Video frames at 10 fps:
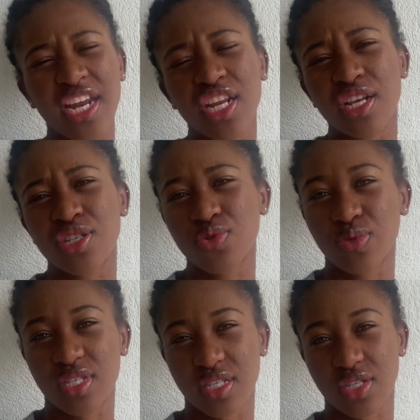did you
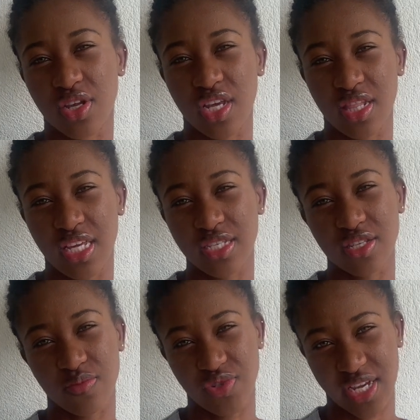choose to study these
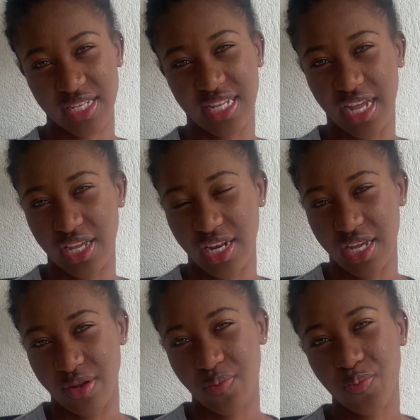subjects that you did?